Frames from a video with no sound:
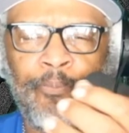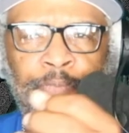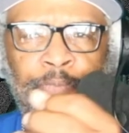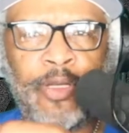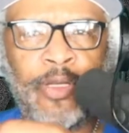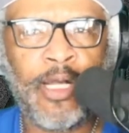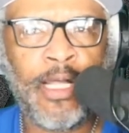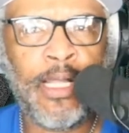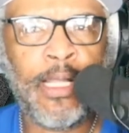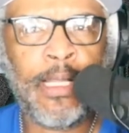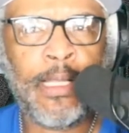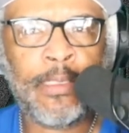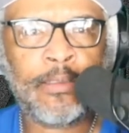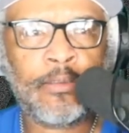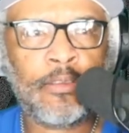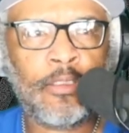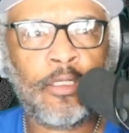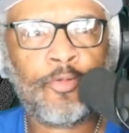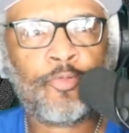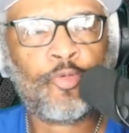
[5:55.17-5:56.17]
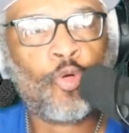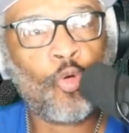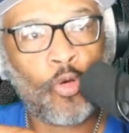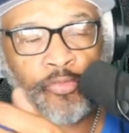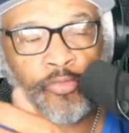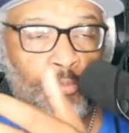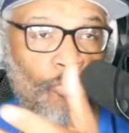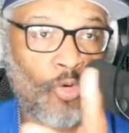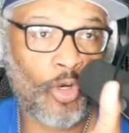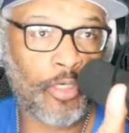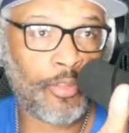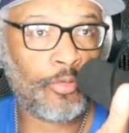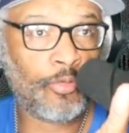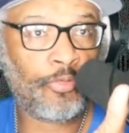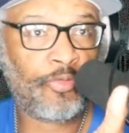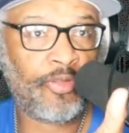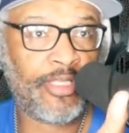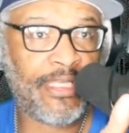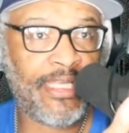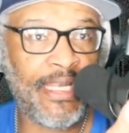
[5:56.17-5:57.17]
Of course, Martin
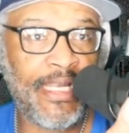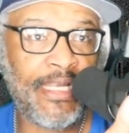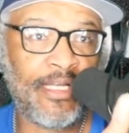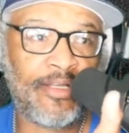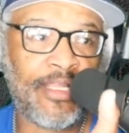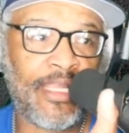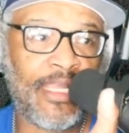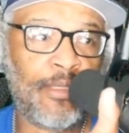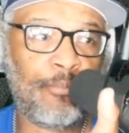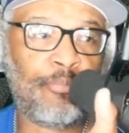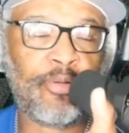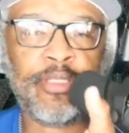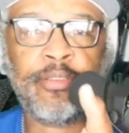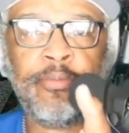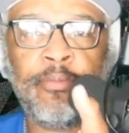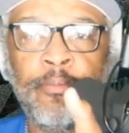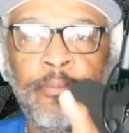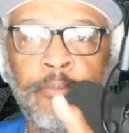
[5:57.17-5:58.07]
Luther King Day, but